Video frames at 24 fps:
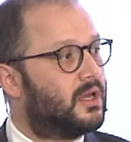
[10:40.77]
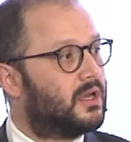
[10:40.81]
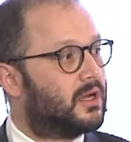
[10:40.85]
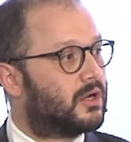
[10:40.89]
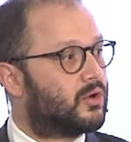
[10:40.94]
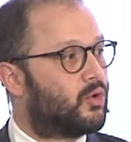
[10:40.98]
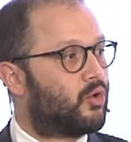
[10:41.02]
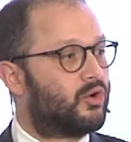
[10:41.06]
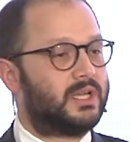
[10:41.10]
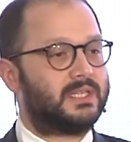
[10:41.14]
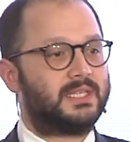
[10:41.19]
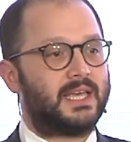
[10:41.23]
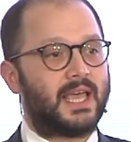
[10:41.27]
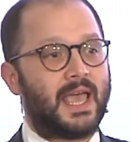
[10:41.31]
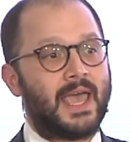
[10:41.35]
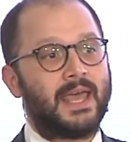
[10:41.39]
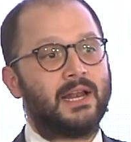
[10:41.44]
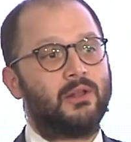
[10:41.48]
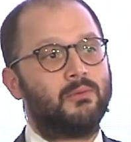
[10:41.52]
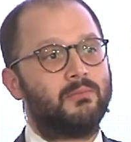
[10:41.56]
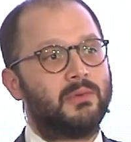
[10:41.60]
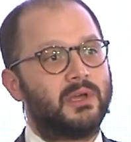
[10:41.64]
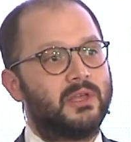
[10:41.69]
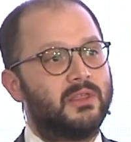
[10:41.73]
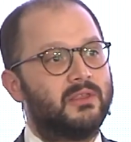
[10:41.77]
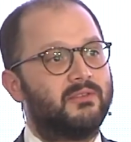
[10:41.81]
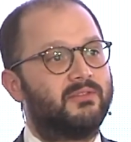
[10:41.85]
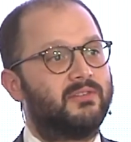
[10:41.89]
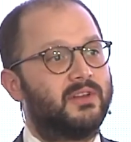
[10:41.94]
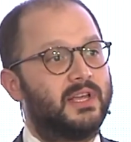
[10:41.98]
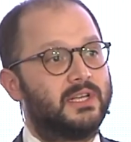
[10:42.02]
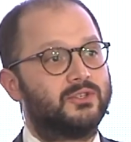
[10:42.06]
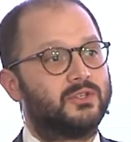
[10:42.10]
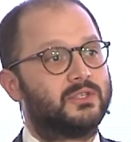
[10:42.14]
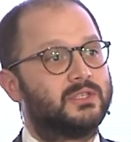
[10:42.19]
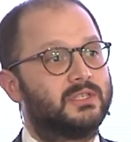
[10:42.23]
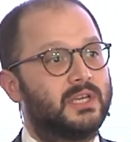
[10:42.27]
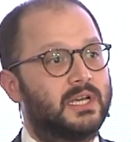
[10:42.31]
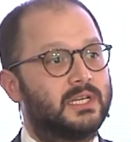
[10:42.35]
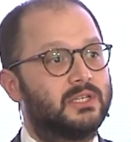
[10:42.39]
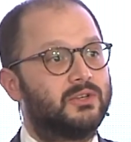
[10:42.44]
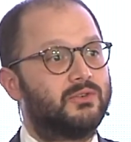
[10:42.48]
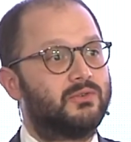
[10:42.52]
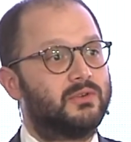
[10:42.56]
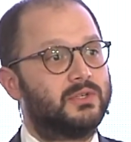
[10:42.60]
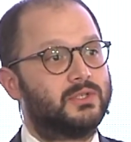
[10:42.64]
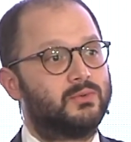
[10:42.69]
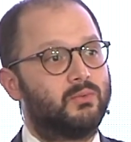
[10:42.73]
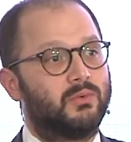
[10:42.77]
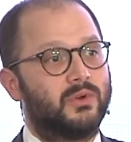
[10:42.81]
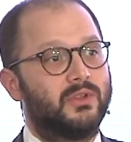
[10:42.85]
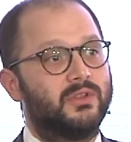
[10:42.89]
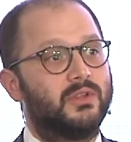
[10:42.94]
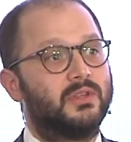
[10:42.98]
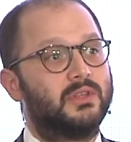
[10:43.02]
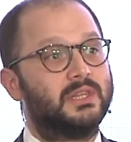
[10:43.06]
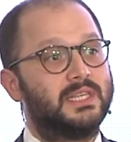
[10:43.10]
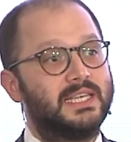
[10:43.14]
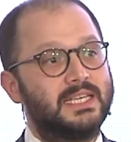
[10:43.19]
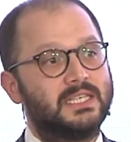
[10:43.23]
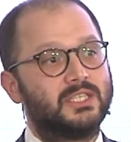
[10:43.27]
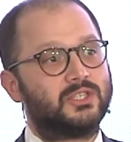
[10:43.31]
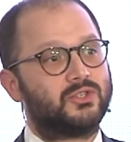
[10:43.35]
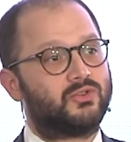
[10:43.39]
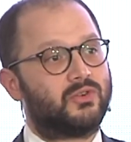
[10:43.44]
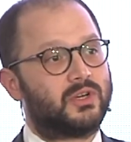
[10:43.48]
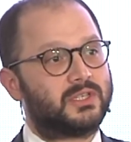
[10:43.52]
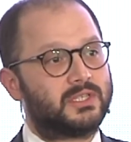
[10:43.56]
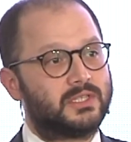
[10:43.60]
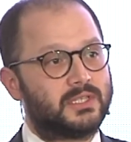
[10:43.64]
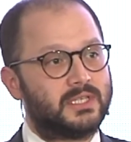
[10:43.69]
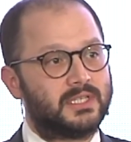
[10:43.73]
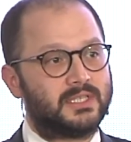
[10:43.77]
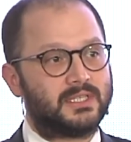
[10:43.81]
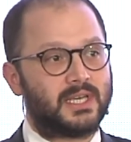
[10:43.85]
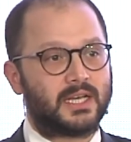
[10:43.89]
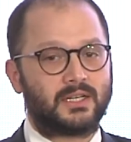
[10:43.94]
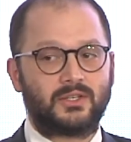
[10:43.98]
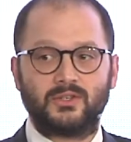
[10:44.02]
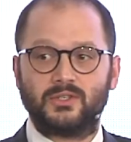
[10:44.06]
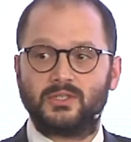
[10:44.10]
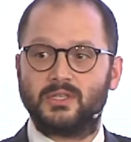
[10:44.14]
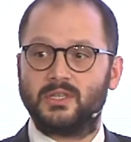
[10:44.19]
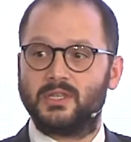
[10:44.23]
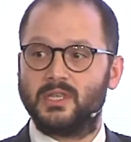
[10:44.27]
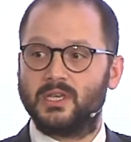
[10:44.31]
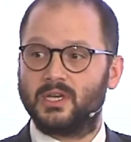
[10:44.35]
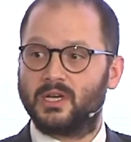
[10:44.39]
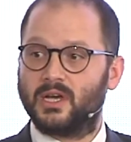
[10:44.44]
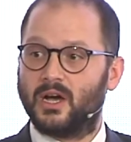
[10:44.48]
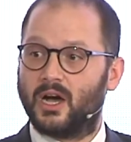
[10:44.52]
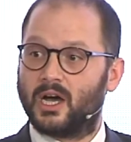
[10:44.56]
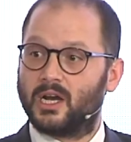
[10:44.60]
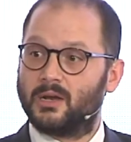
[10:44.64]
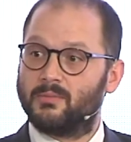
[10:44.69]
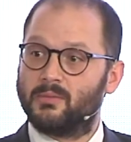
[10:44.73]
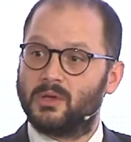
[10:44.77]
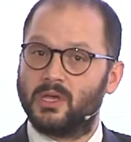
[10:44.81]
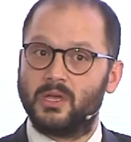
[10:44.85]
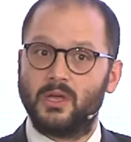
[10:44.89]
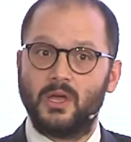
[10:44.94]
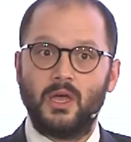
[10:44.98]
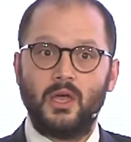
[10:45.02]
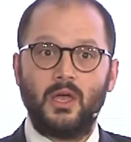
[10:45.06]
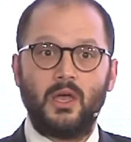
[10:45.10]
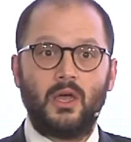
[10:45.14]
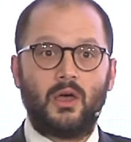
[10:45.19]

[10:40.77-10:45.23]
According to Edelman, the financial sector is one of the least trusted sectors in the economy.